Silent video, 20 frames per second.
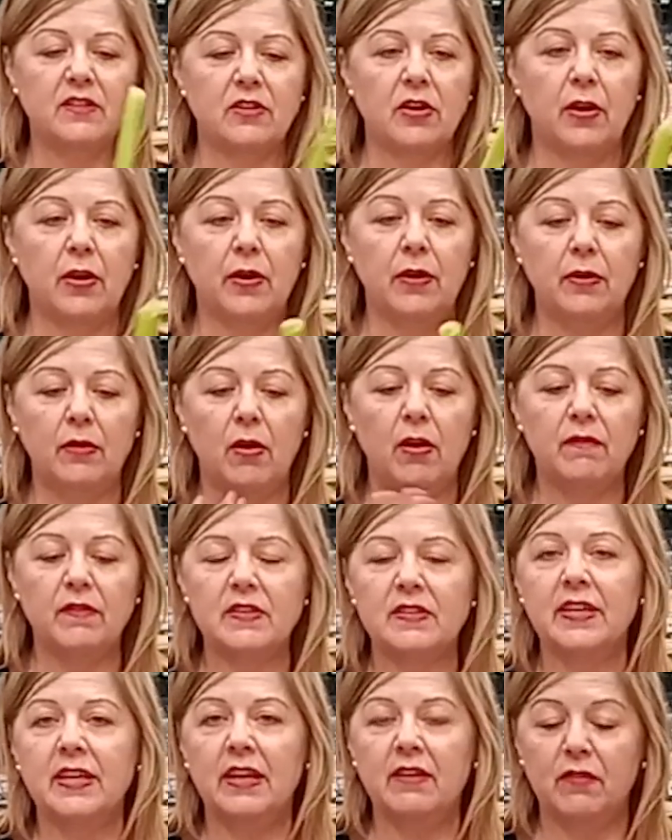So
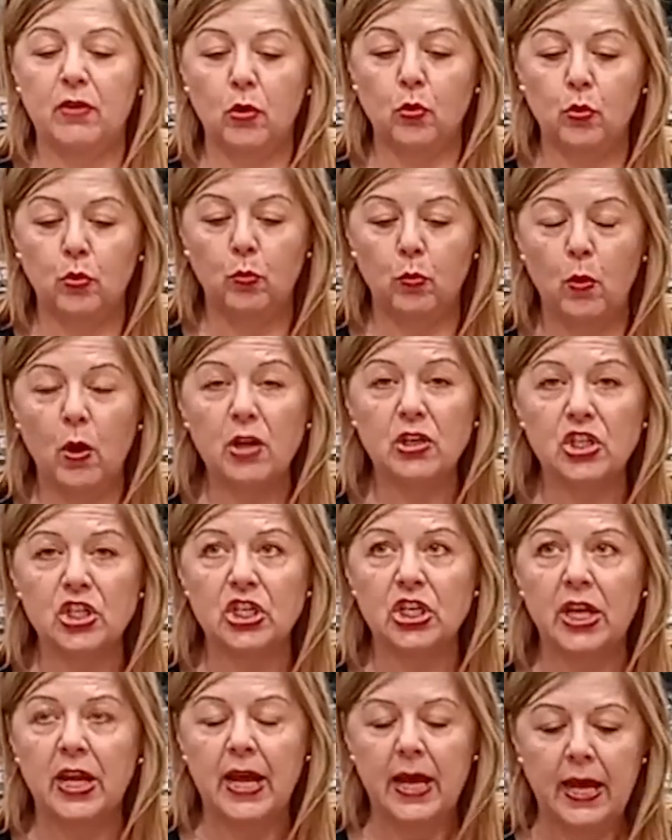obviously give it a good
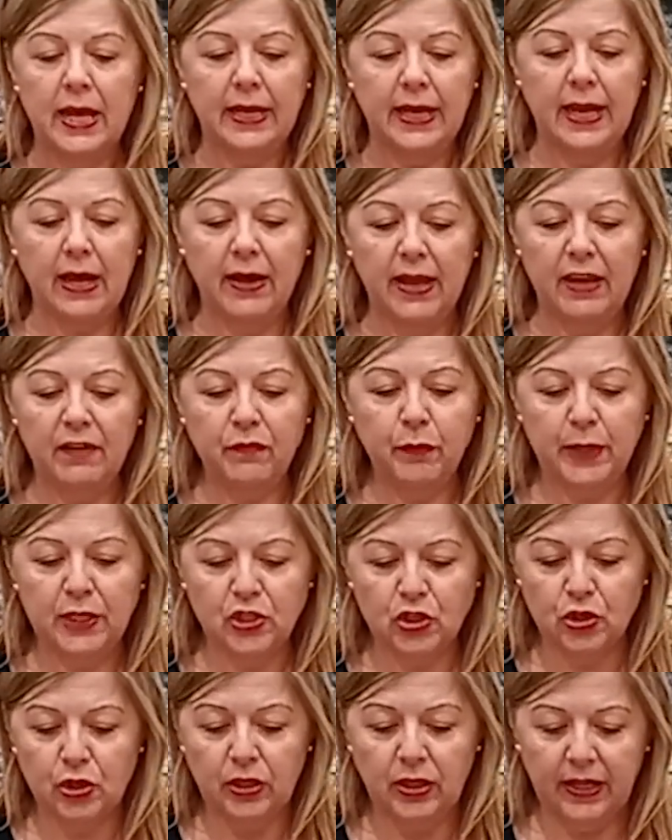wash. Now if we
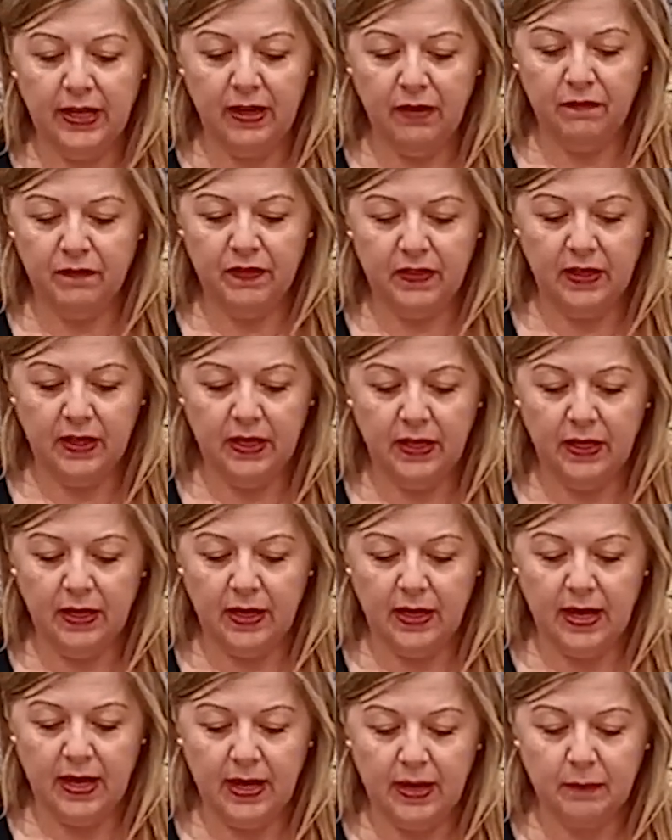do leave
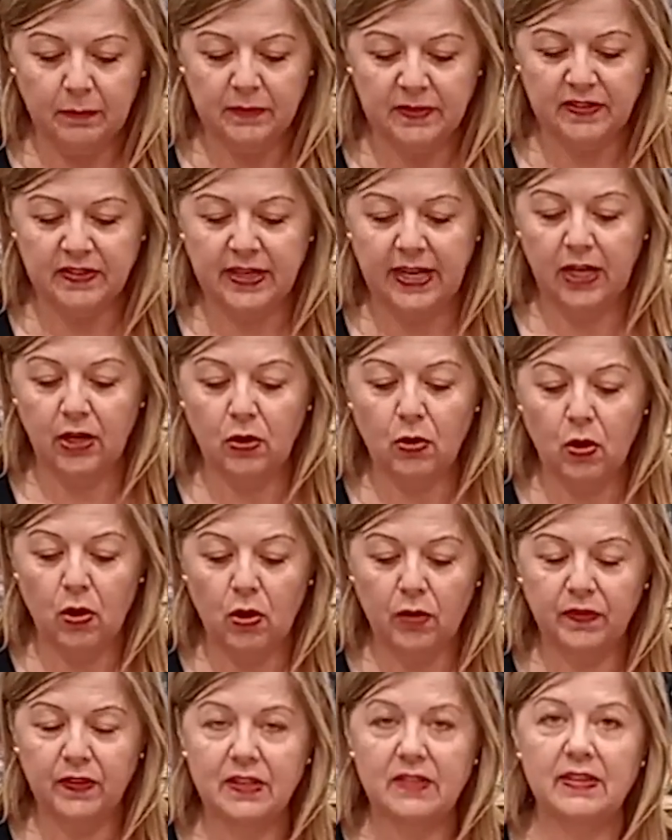the skin
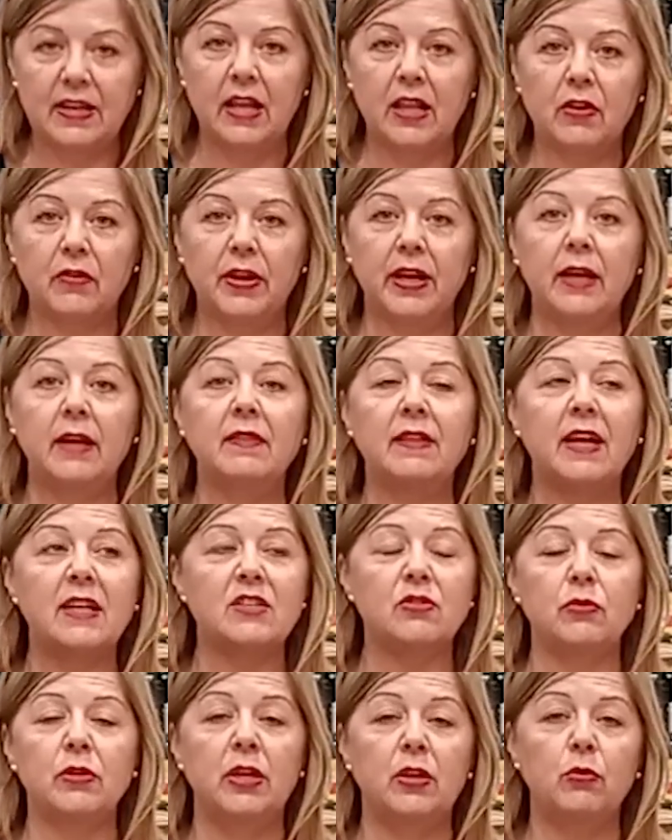on the celery,
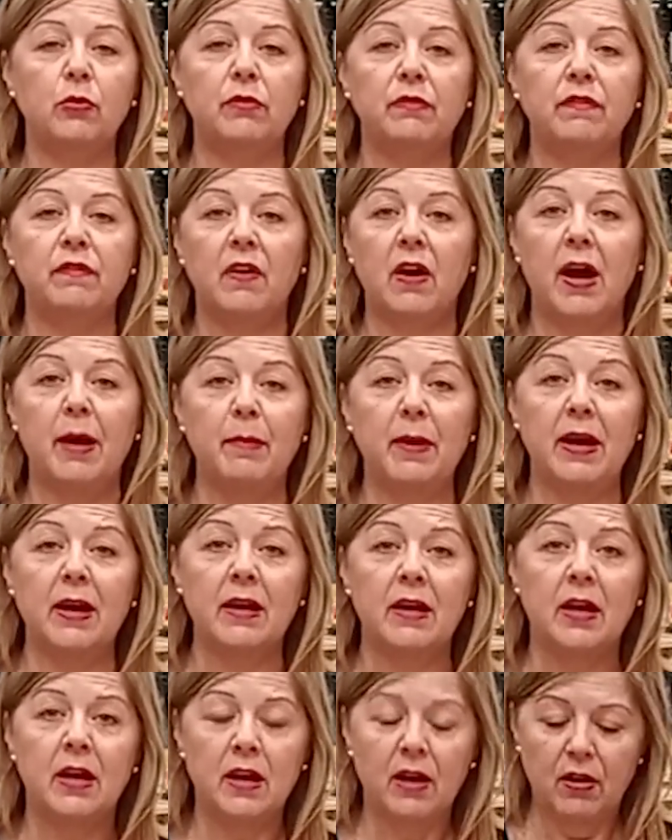that's really good
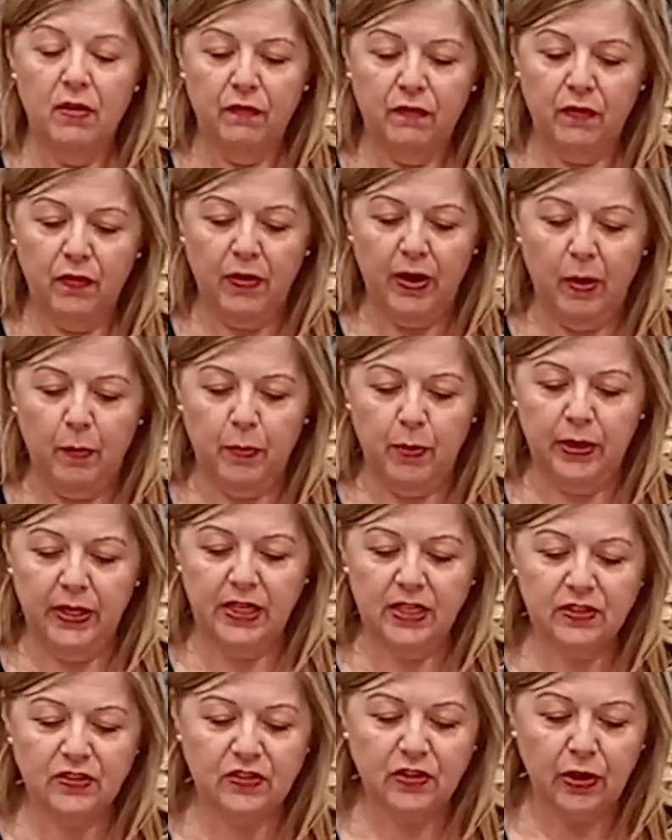fibre for our
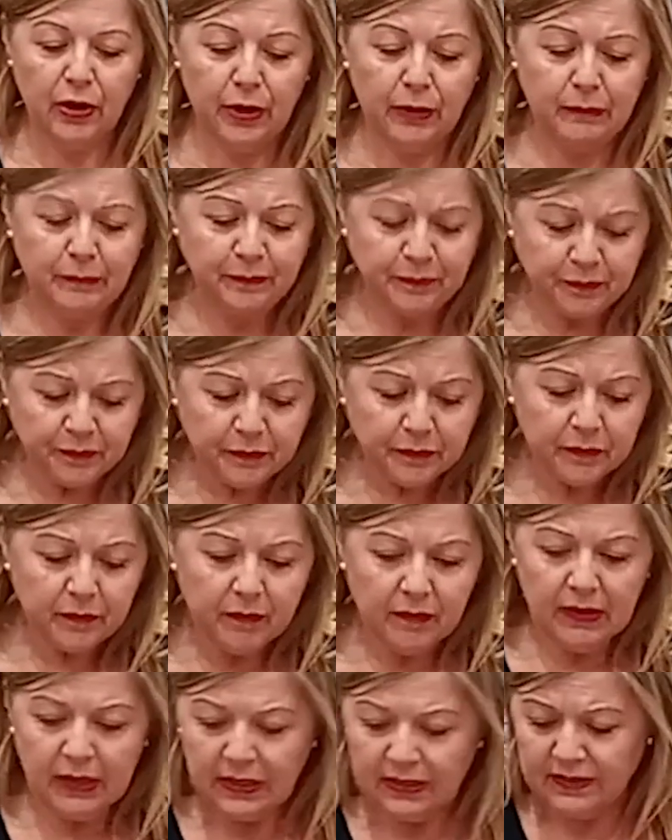body. So
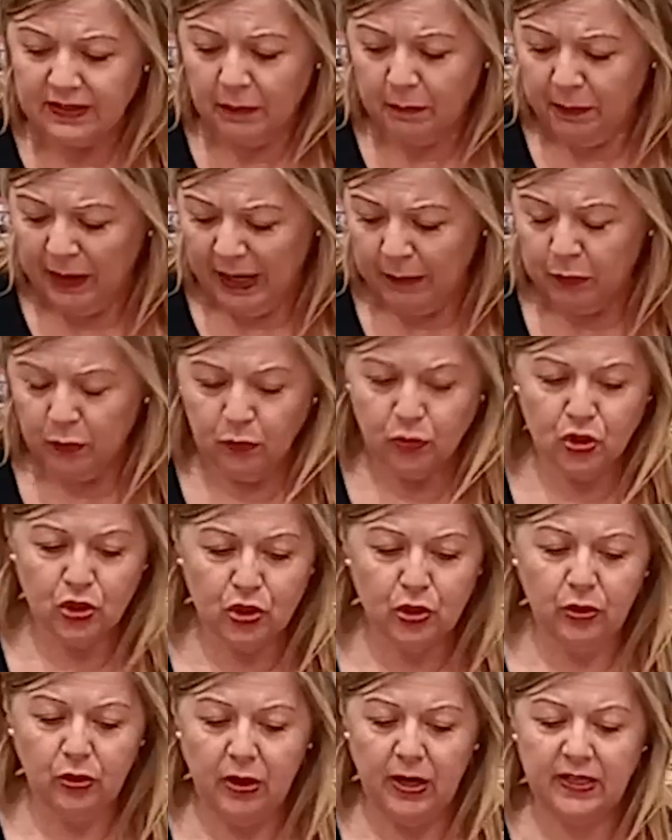some people
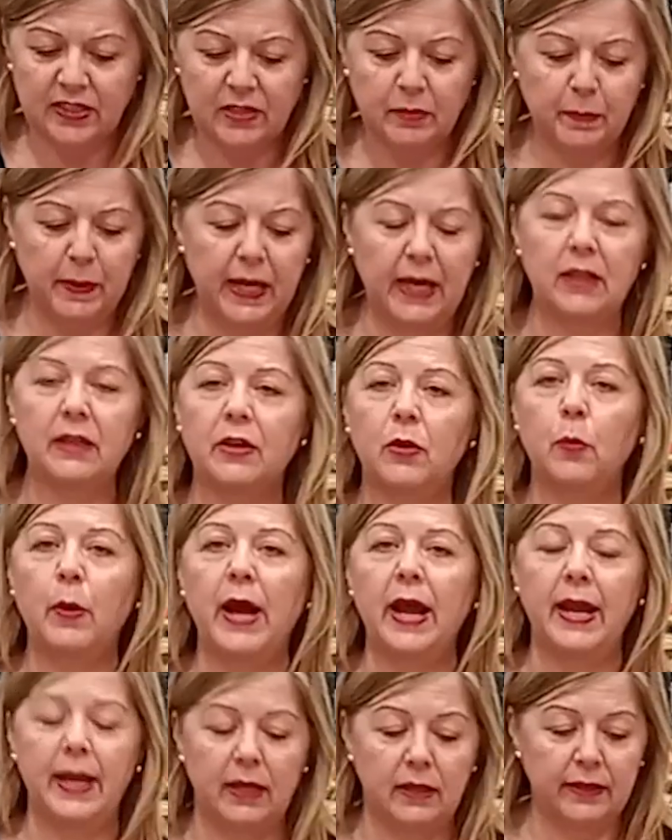do like to peel it
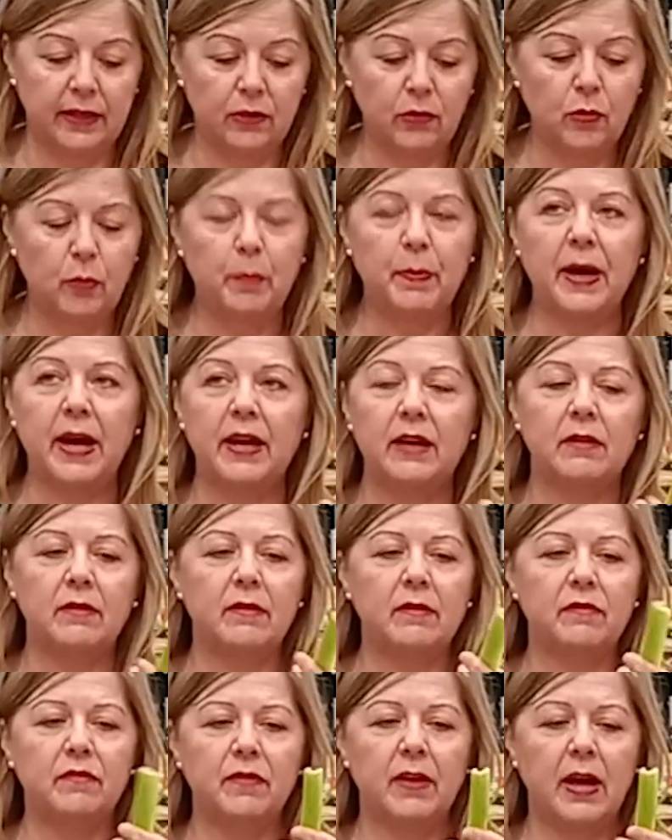away a little,
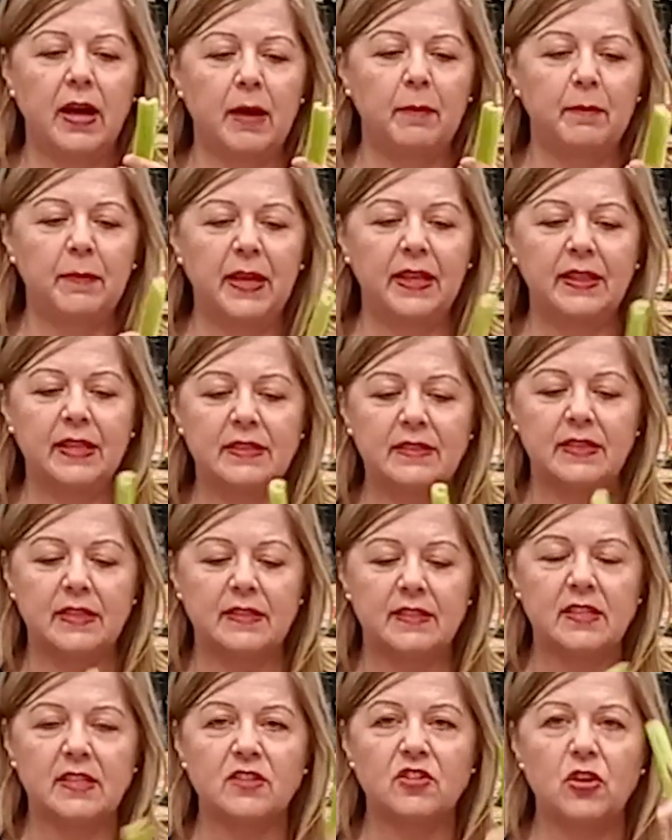but in this
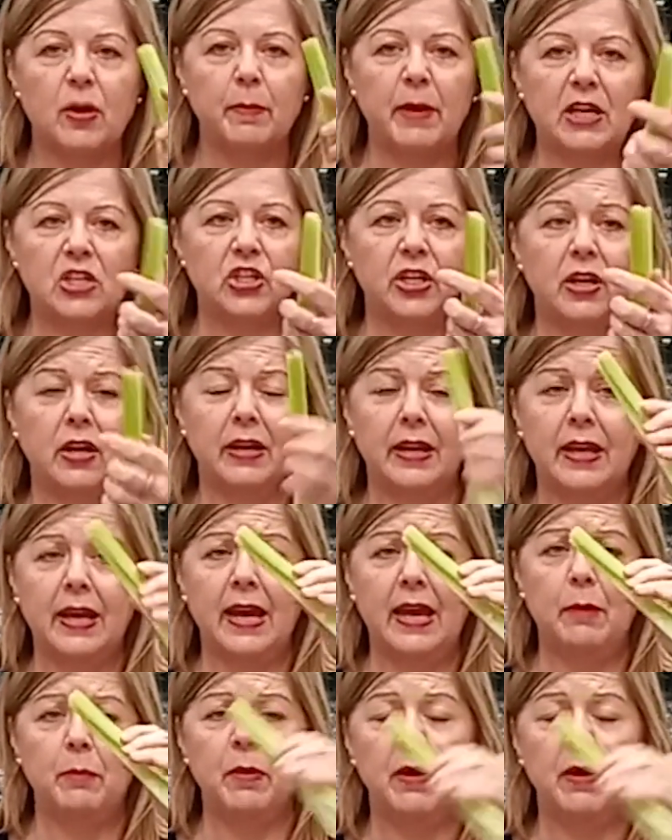instance I'm actually going to